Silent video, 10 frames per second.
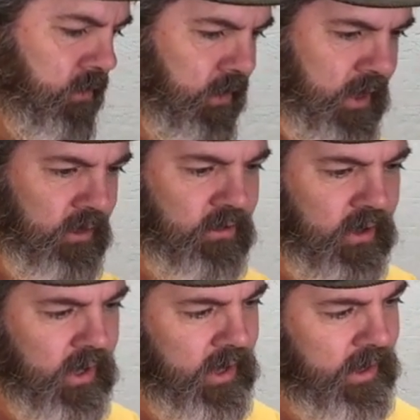for these.
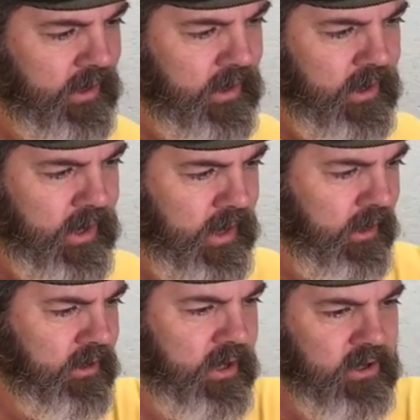In
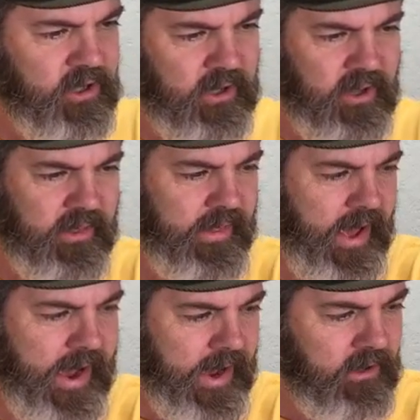addition to
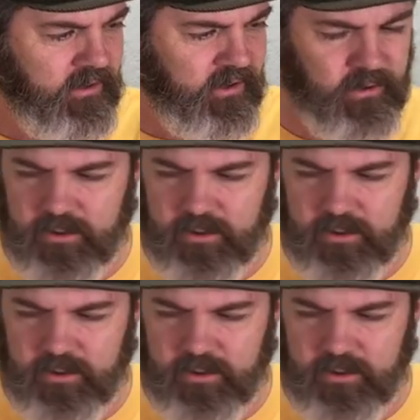that,